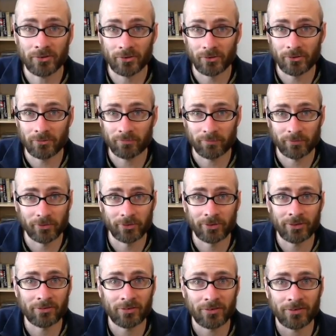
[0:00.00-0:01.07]
also,
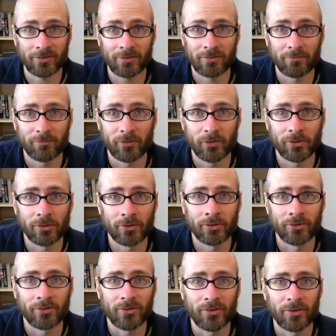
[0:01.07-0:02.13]
for
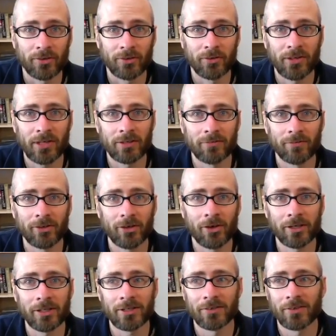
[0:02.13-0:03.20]
the sake of
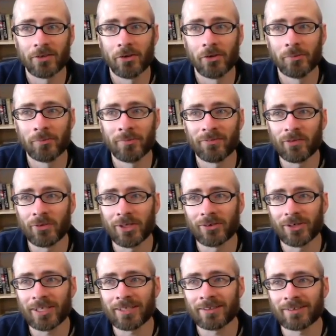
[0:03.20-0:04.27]
the audience at home, if you
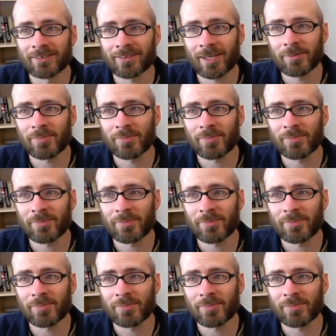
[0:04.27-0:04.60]
hear any